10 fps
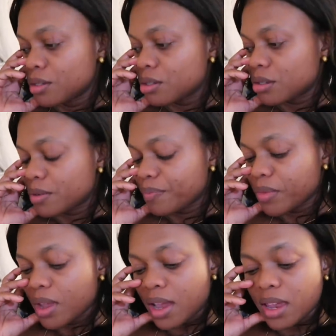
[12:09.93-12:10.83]
So
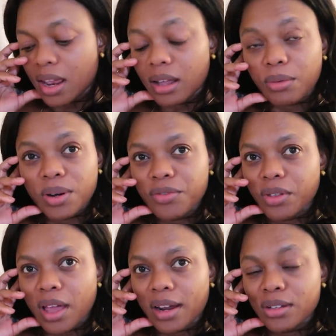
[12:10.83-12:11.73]
I cannot wait
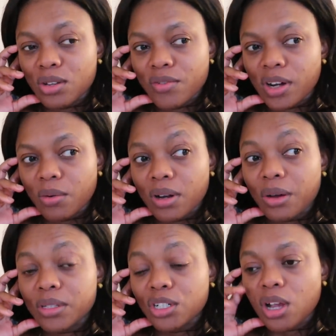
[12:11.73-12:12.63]
for that. It's so funny, when
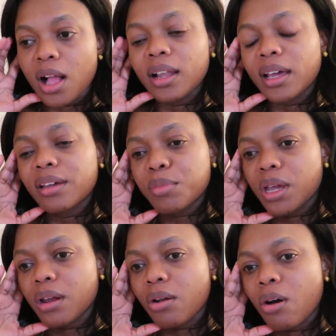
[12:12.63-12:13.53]
I was a child, like
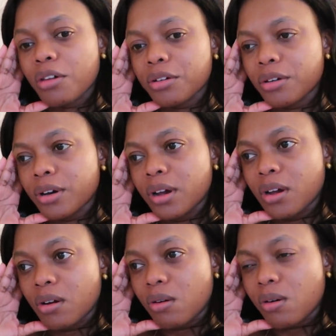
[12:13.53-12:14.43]
being an author
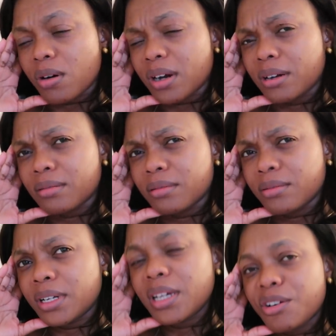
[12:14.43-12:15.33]
or
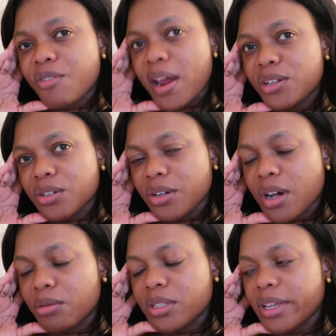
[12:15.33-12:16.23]
really a writer,
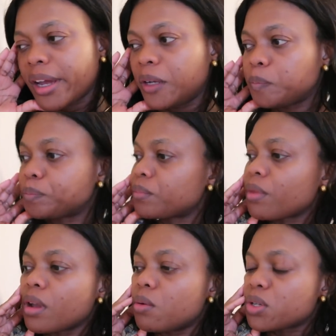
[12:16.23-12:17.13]
I would say,
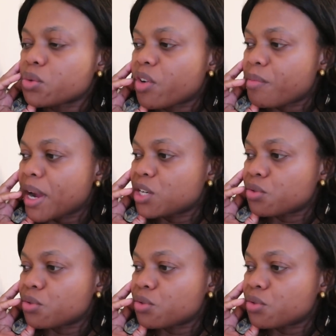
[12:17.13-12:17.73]
was one of my